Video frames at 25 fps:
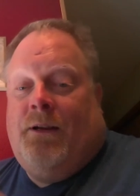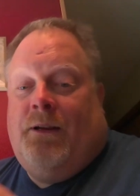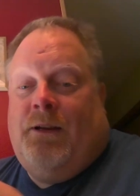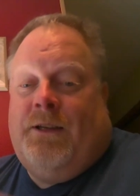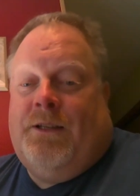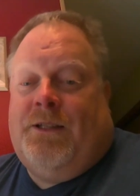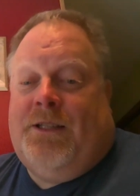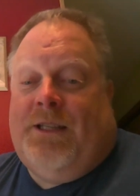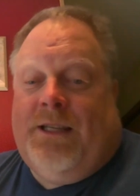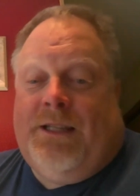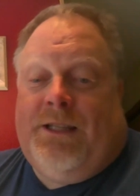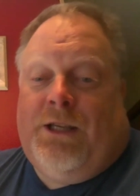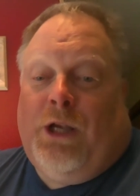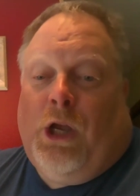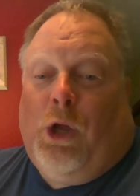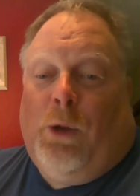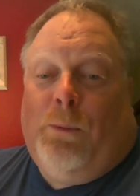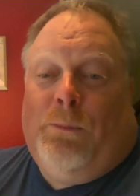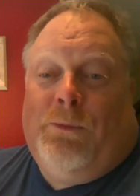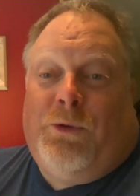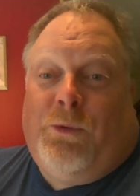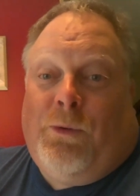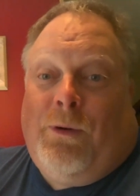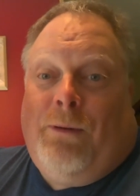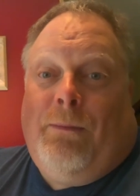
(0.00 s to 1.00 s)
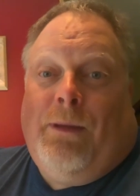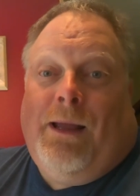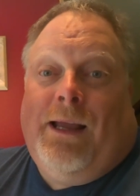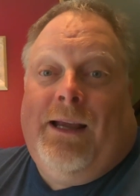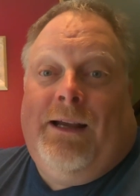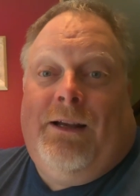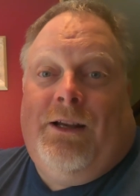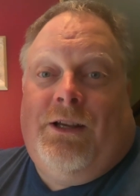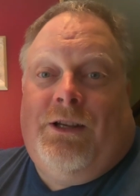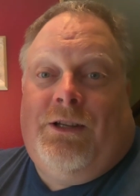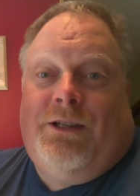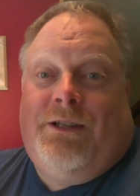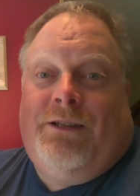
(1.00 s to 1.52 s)
As the Psalms
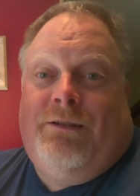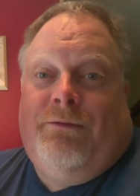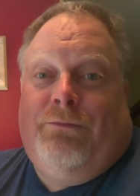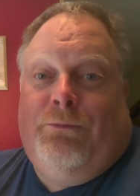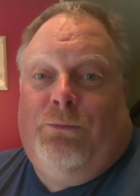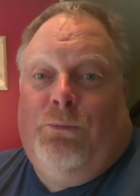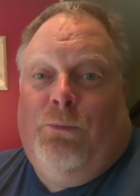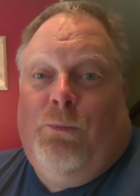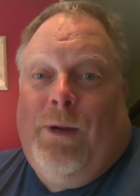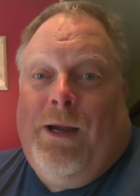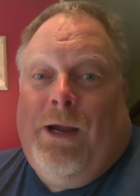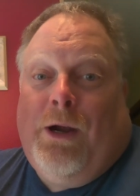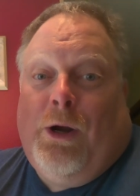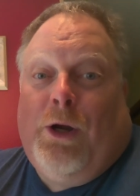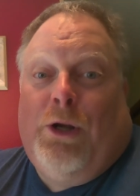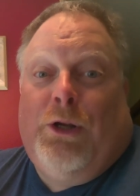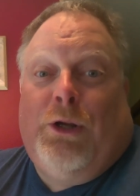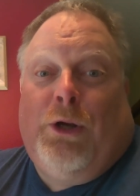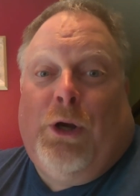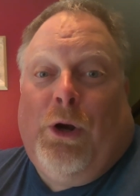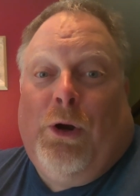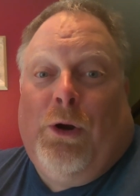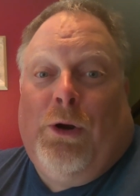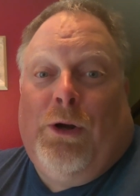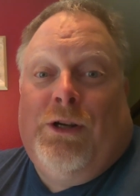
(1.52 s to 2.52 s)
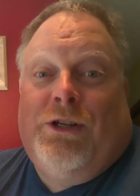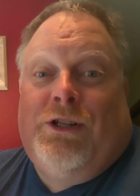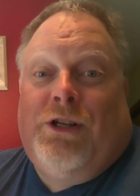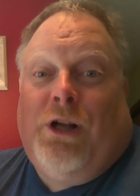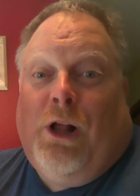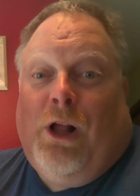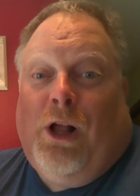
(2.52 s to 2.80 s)
remind us, we are encouraged